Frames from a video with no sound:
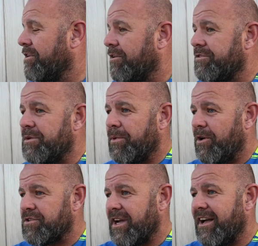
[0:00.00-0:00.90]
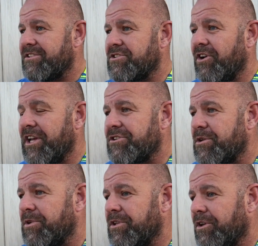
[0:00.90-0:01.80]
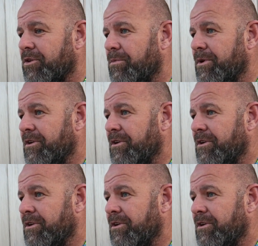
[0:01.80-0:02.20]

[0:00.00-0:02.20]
Obviously Paul Stiles has got history with the club.